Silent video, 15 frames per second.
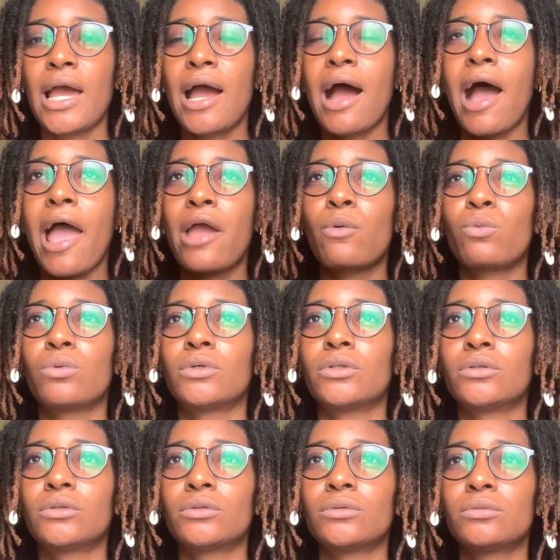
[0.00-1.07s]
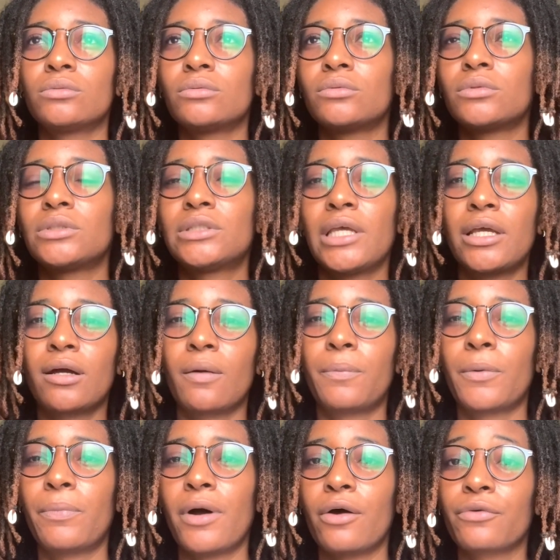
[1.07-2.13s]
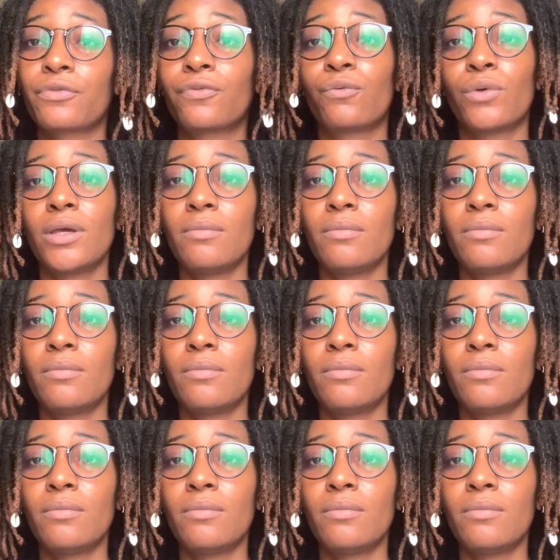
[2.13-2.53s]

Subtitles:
I will take up about 3